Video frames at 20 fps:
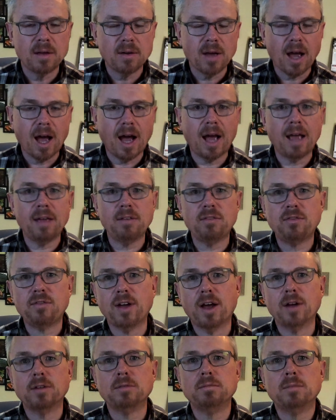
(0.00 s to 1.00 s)
I've
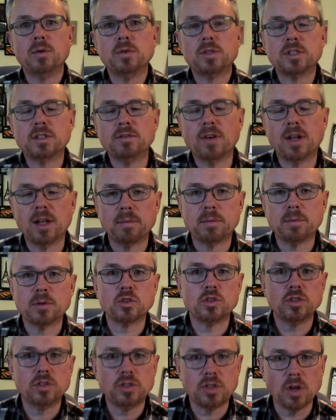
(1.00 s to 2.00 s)
found most developers
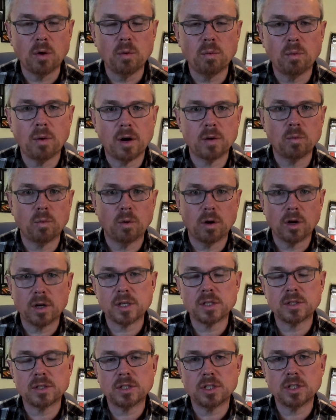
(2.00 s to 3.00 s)
don't want to work in
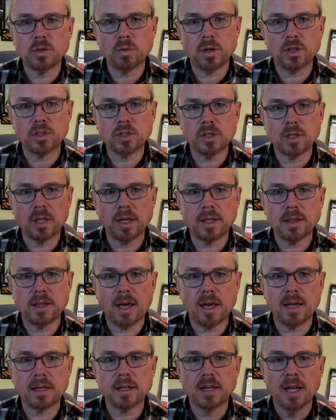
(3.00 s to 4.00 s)
a situation like
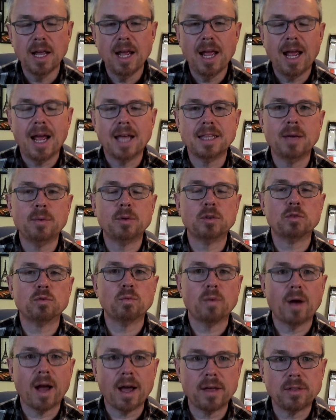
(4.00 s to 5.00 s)
that, and they would
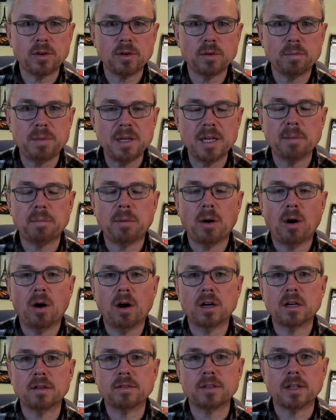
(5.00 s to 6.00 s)
rather be a
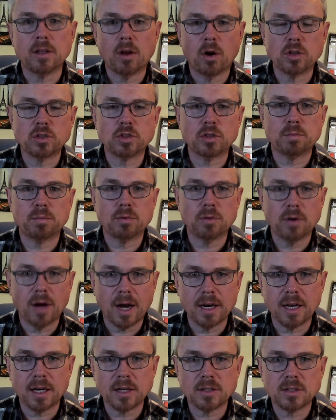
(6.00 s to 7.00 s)
part of the larger
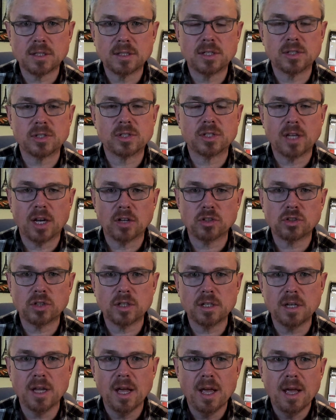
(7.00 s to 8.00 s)
product
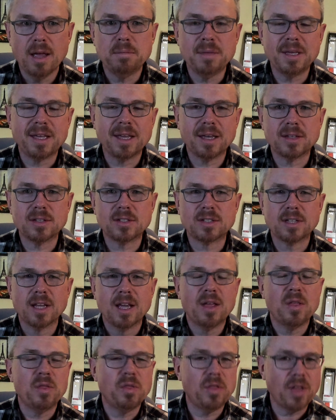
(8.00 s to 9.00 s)
discussion because
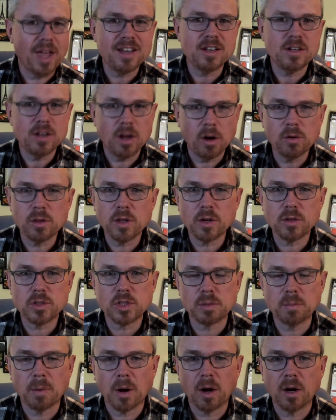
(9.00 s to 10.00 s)
they know they're
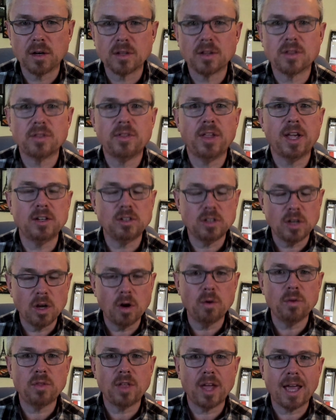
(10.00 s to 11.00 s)
smart, they
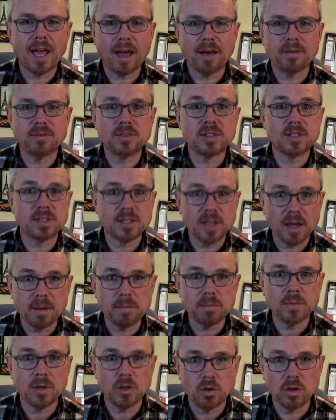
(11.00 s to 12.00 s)
know they have
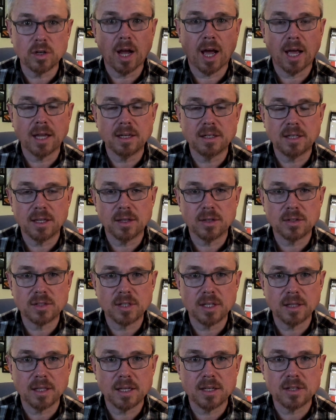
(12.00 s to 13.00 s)
some good ideas
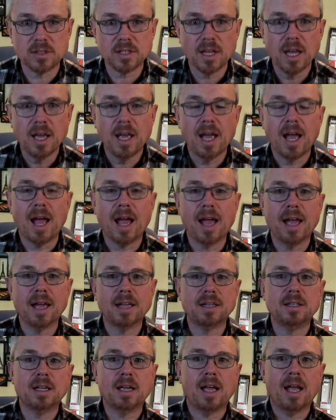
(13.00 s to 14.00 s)
at least,
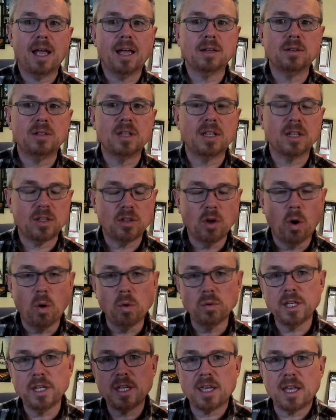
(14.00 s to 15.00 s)
and the
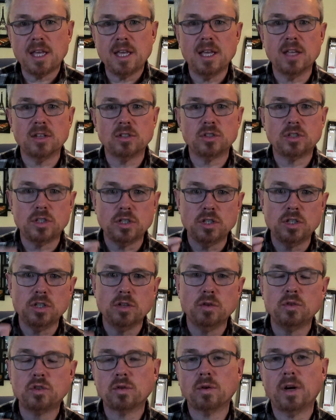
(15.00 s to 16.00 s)
only key is, do
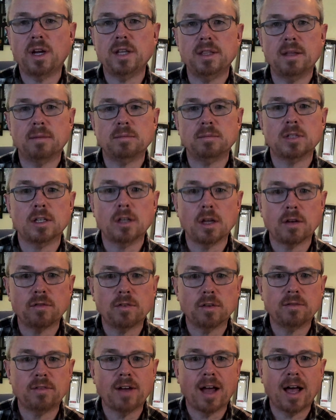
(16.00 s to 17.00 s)
you train them to look for
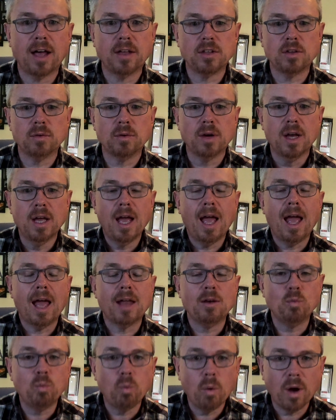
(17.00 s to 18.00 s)
value,
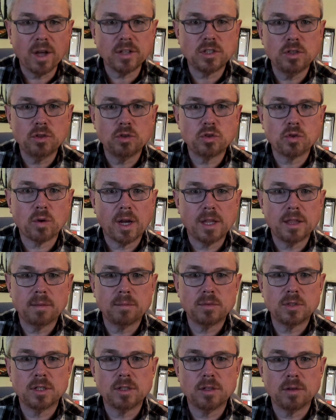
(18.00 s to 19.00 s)
and what do you train
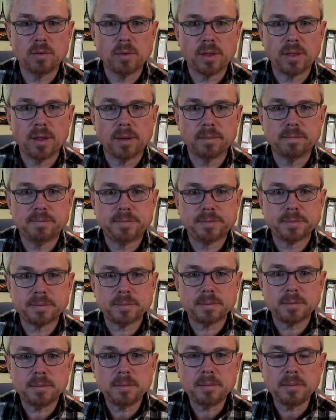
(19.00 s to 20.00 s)
them to do with it?
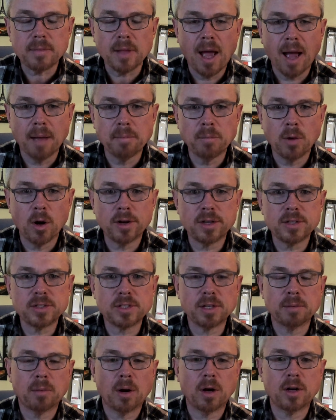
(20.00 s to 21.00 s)
I'm Marcus
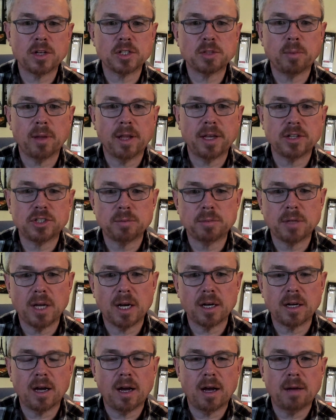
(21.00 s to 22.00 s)
at
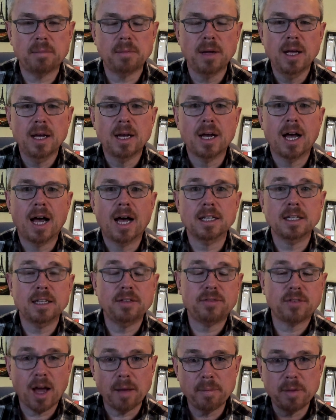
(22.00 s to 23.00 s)
MarcusBlankenship.com. Leave
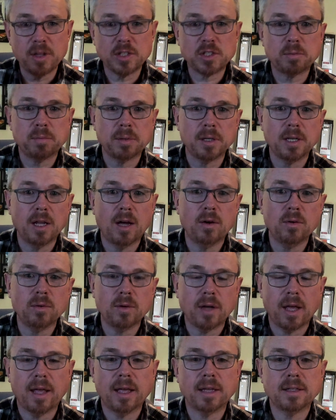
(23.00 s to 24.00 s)
comments below
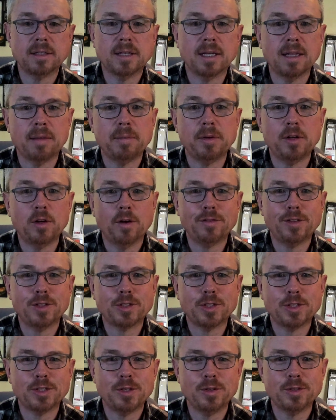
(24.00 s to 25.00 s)
and let me know if this
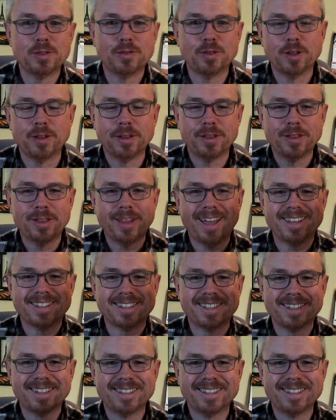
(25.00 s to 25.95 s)
is useful. Thanks.